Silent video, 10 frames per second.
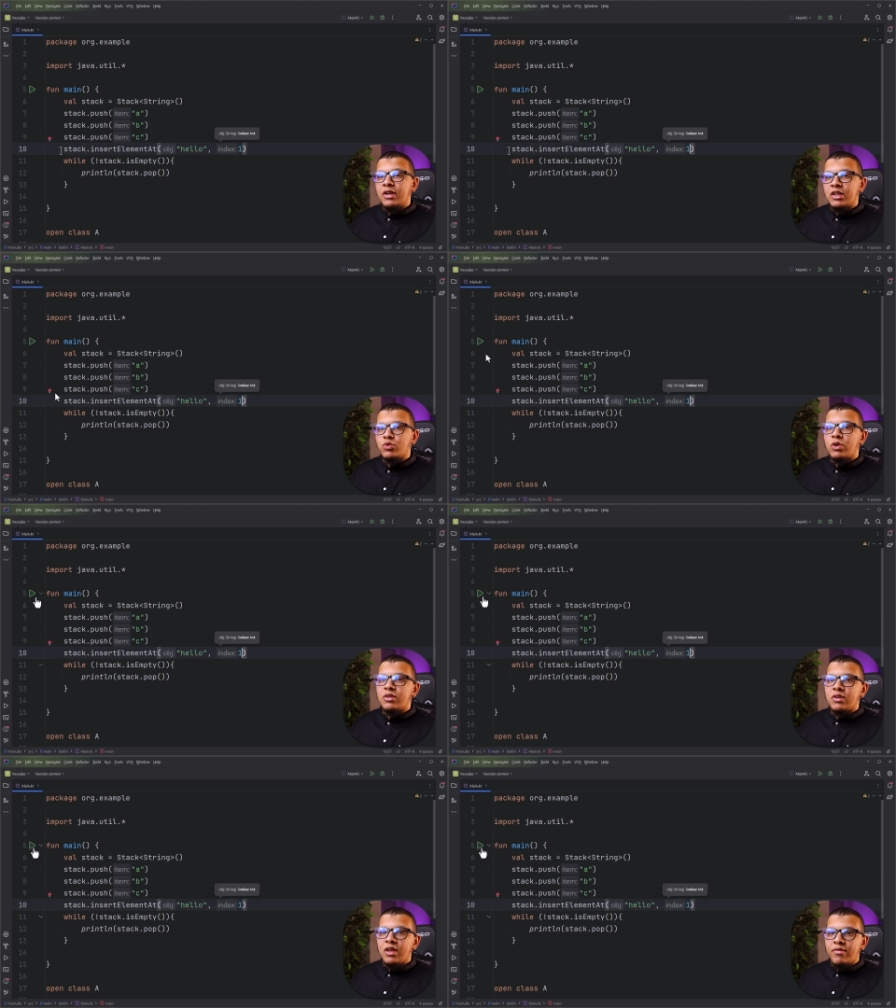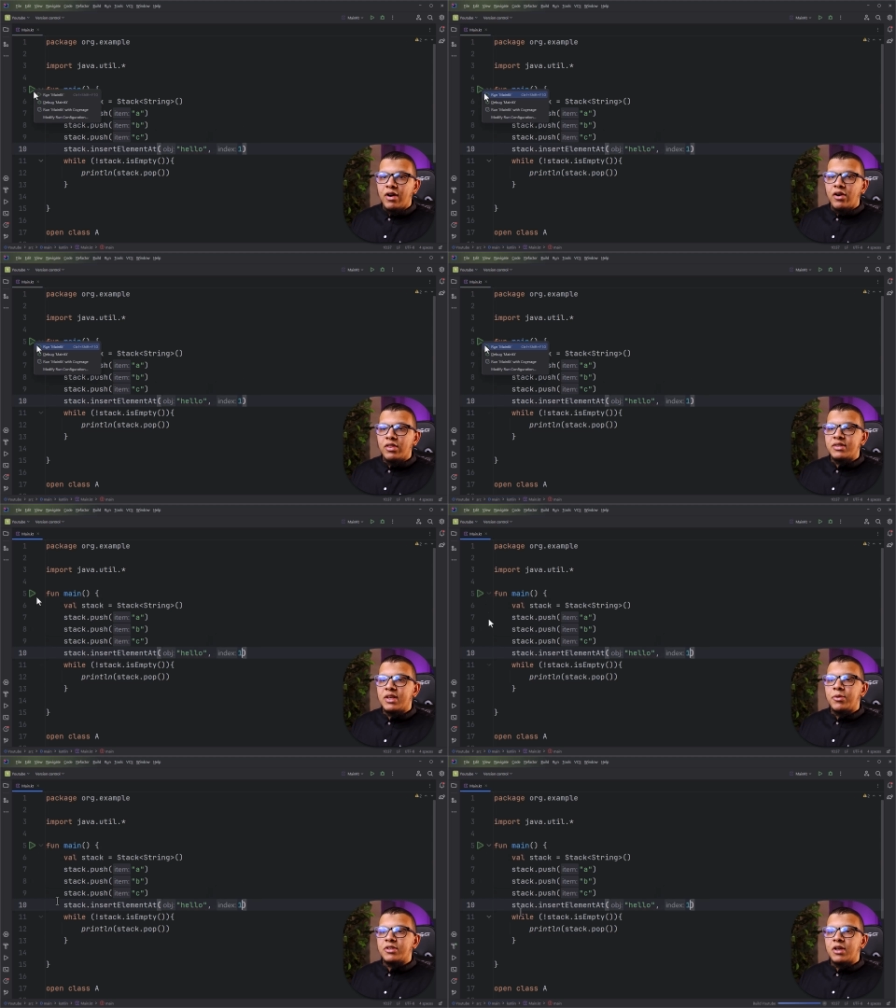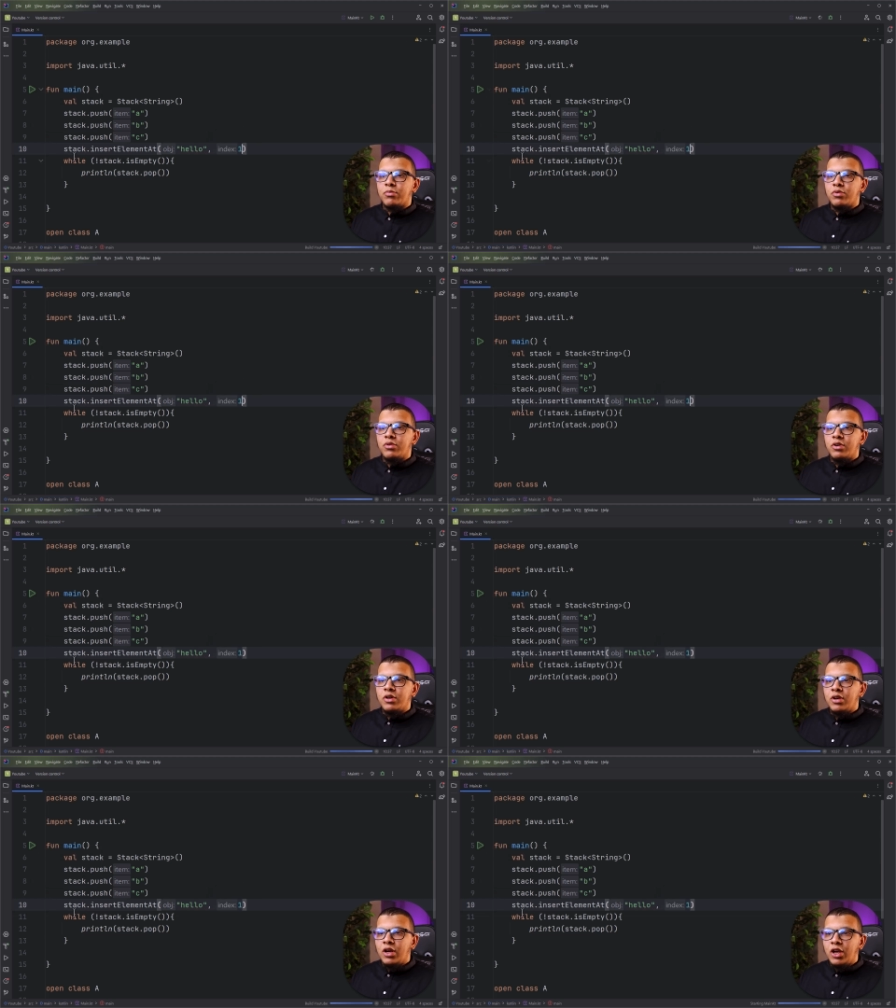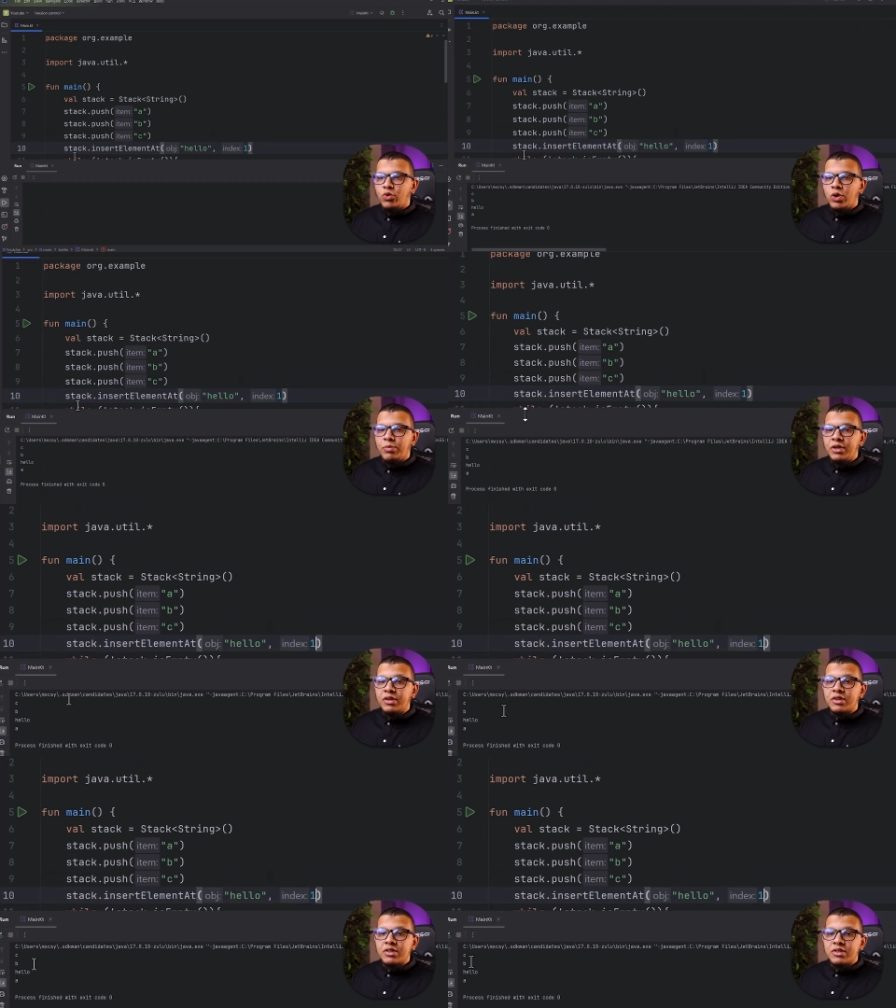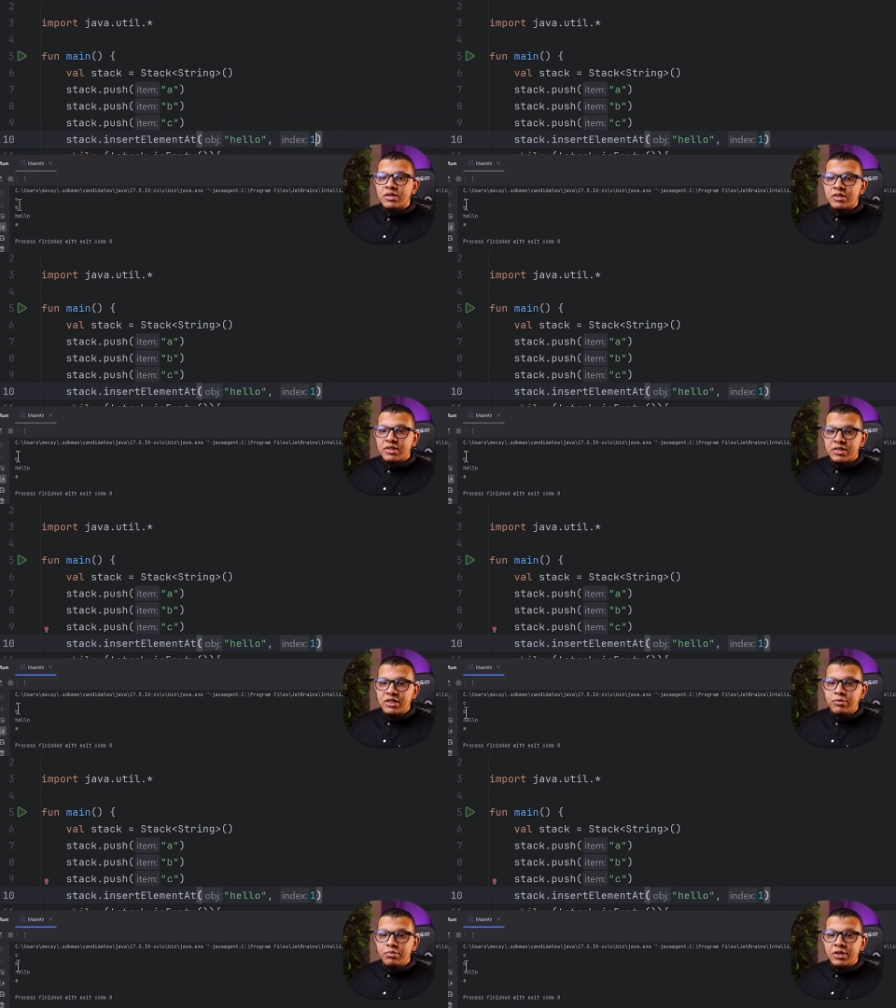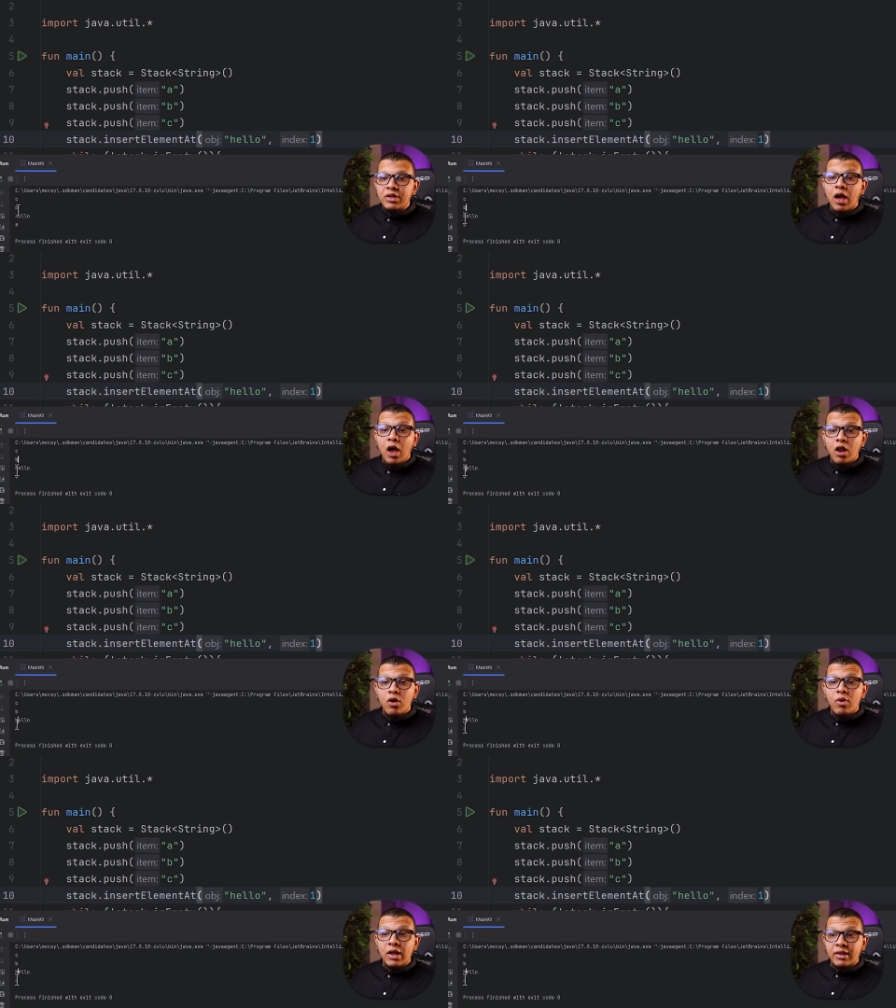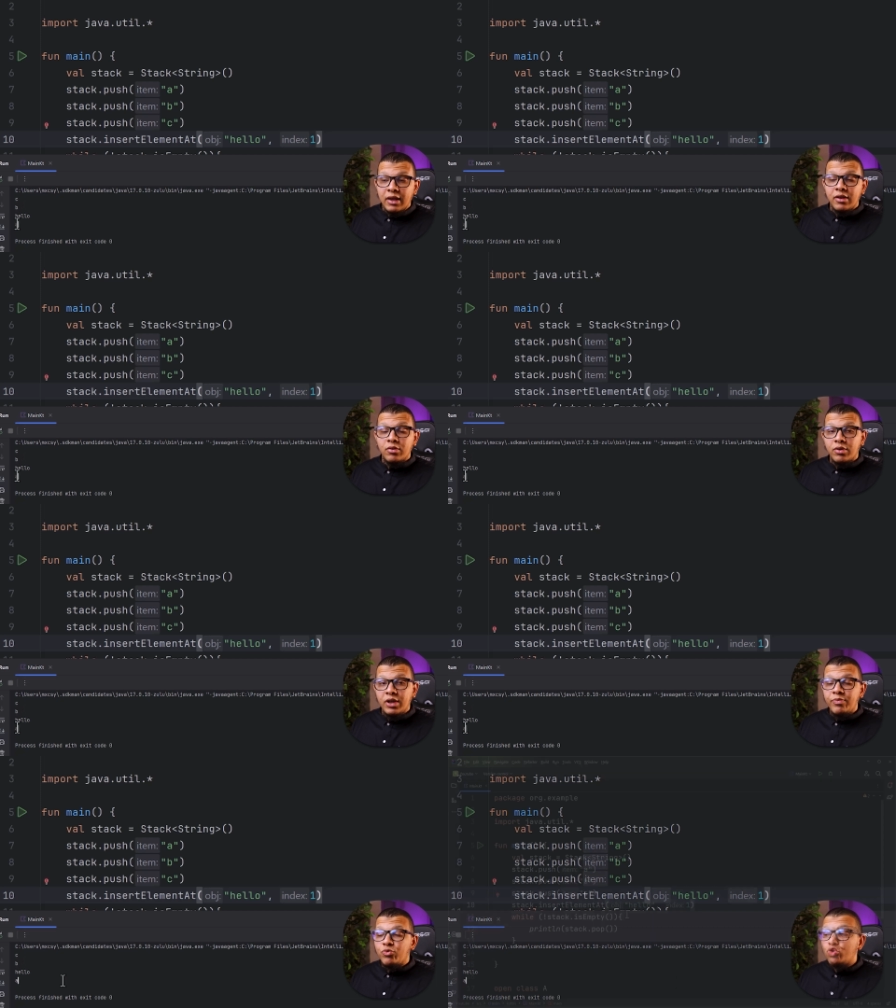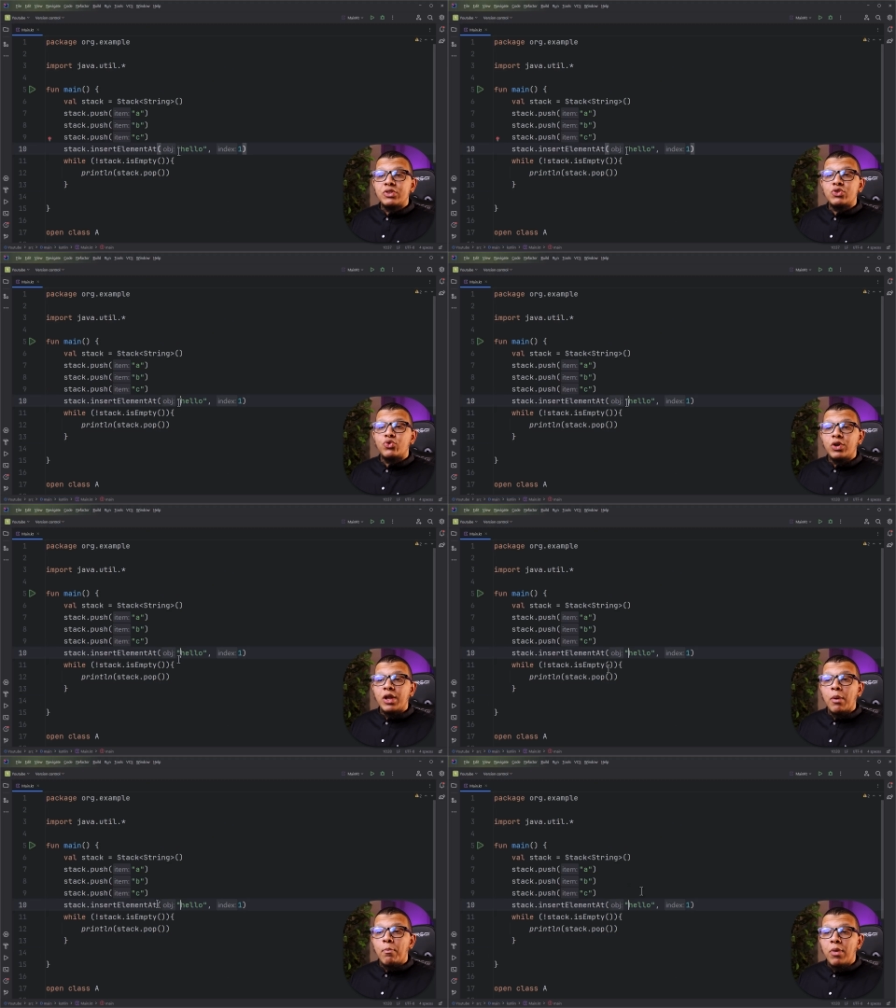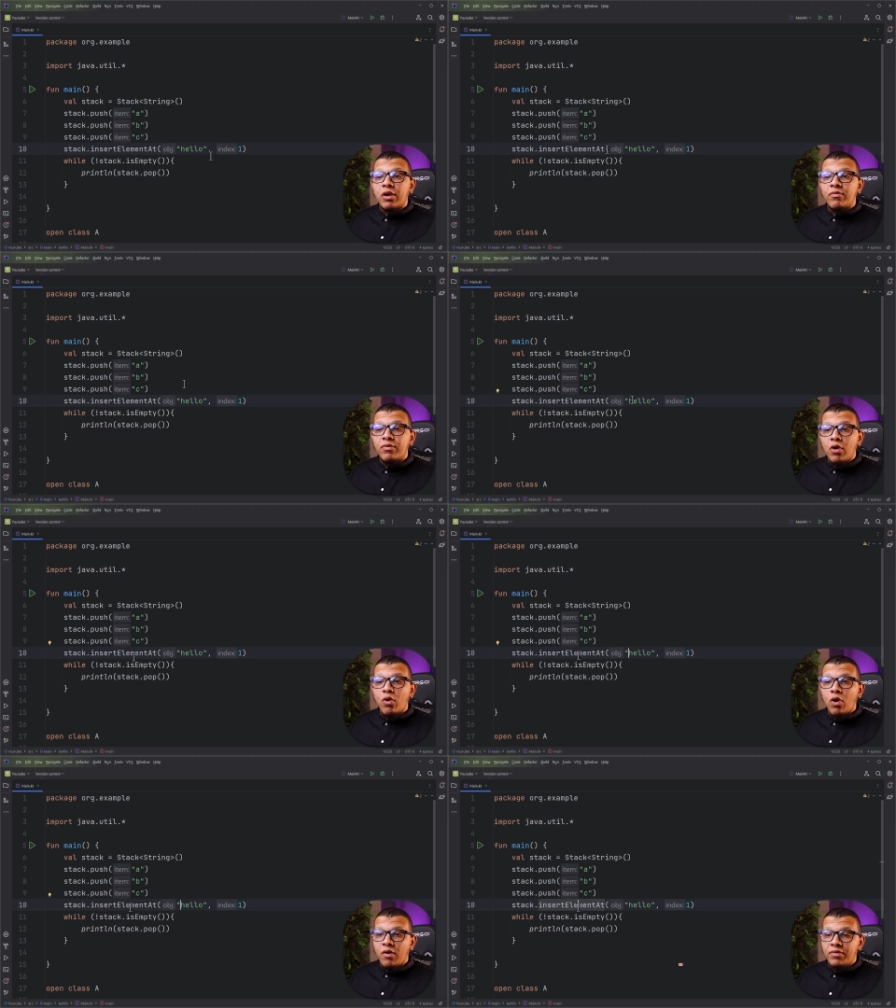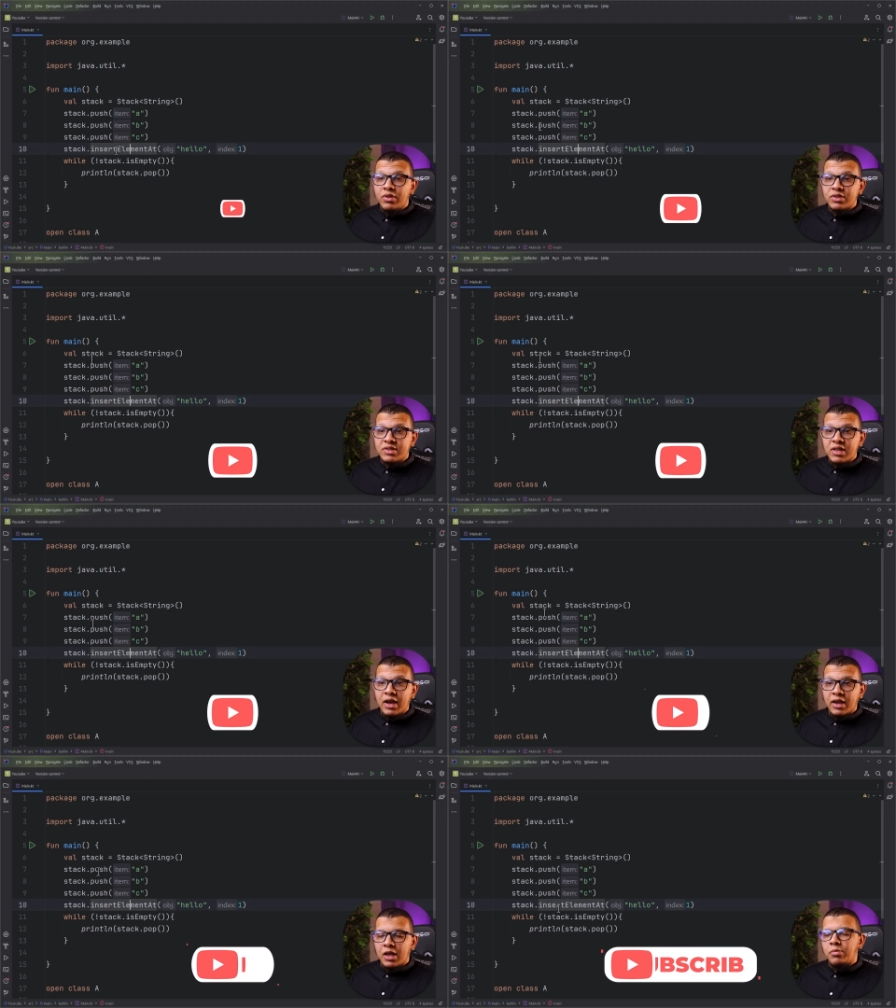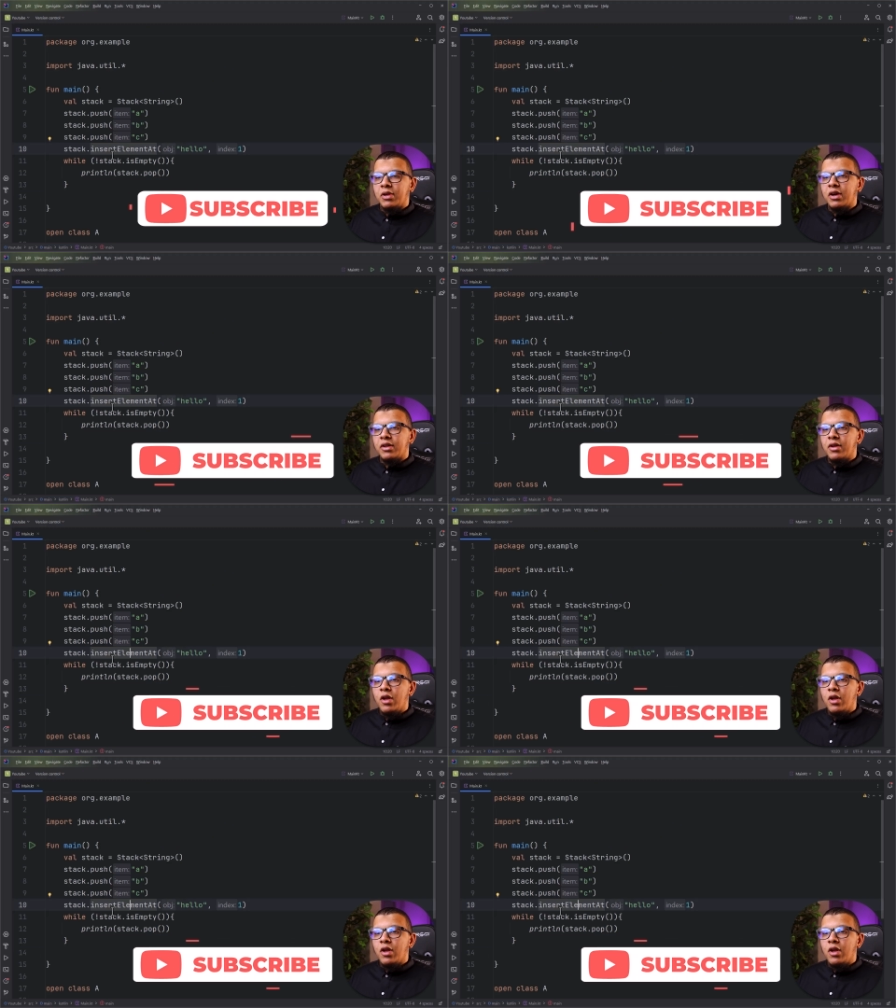Guess what? If I run the same example, it will be C, B, hello, and A, okay? This is really a big flaw of the stack A P I.